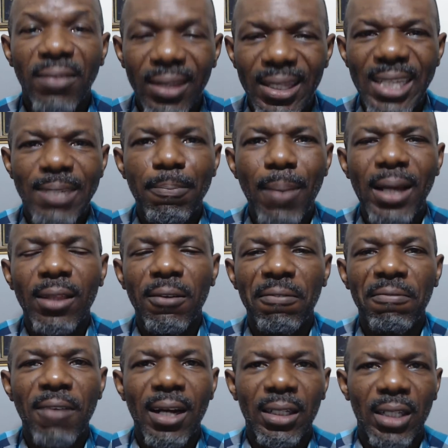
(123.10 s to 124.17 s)
despite the
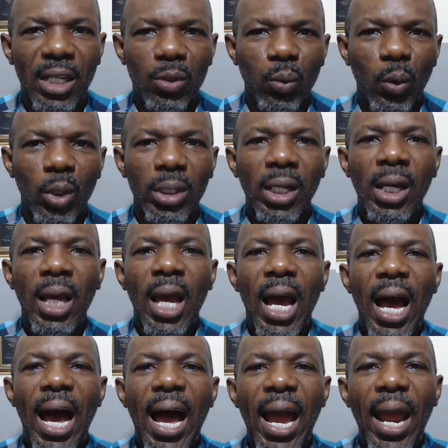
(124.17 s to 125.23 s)
fact that
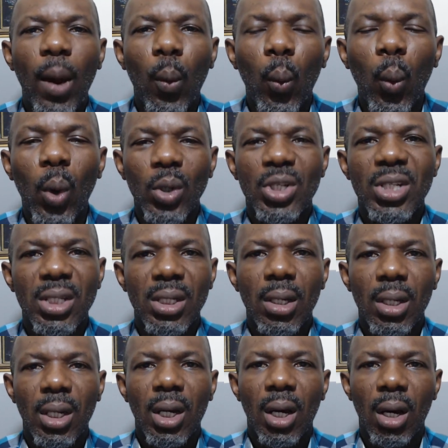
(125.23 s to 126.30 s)
I was
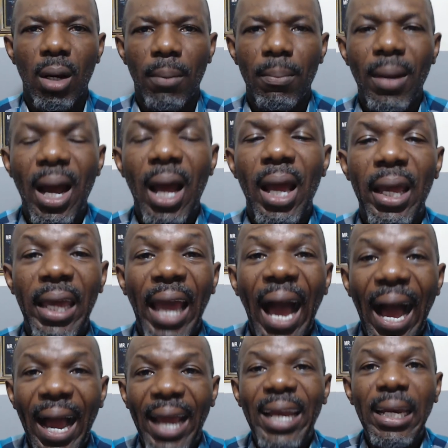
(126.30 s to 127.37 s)
a
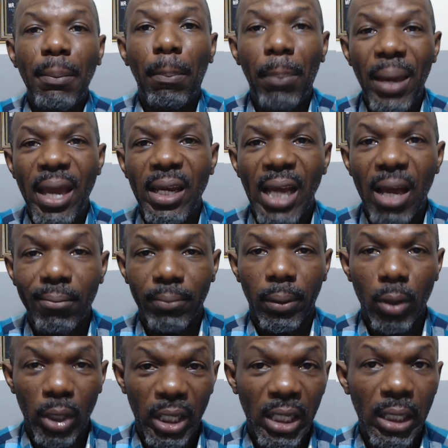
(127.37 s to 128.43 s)
highly paid
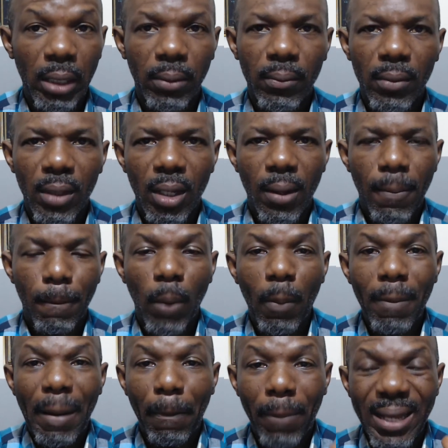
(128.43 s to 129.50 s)
employee. But my
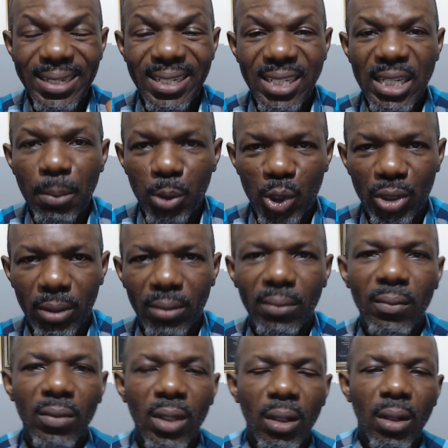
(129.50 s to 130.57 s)
perception
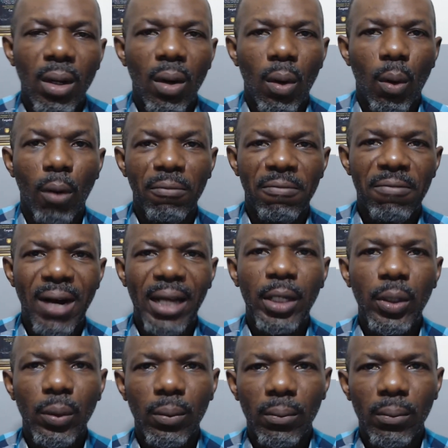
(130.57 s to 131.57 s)
of value